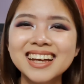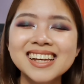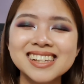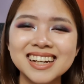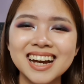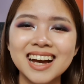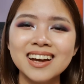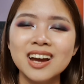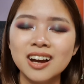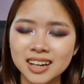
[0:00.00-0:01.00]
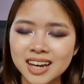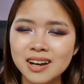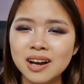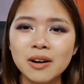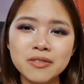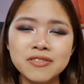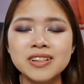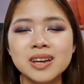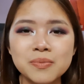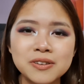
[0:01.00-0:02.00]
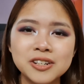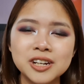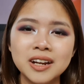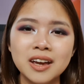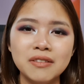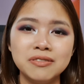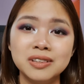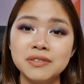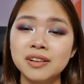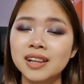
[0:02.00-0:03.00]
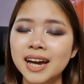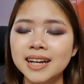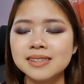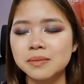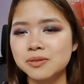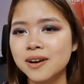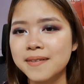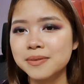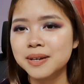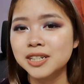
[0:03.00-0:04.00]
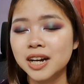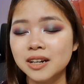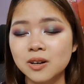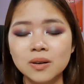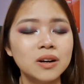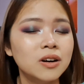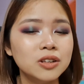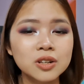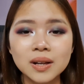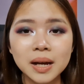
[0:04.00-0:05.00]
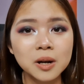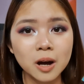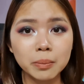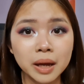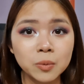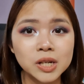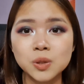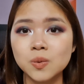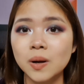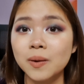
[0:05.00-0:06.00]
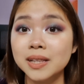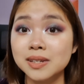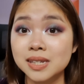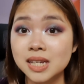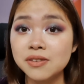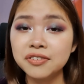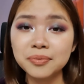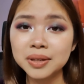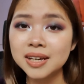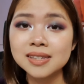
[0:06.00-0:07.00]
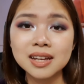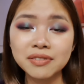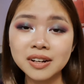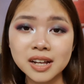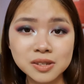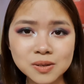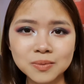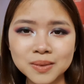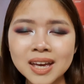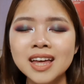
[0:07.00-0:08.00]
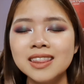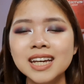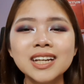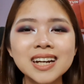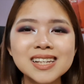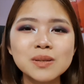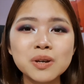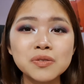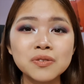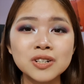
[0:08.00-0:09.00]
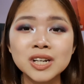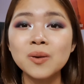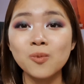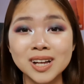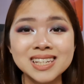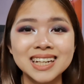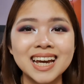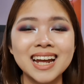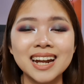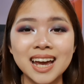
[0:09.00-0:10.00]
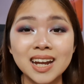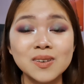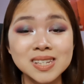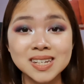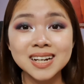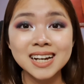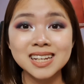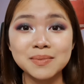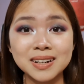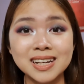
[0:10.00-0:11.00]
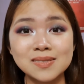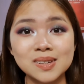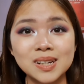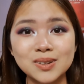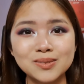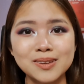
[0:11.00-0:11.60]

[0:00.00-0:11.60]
So yeah, again, I would really appreciate it if you leave a like and subscribe to my channel, or you know what, comment what you will want to see from me and stuff like that too. Thank you guys so much for watching once again, and I'll see you guys in my next video.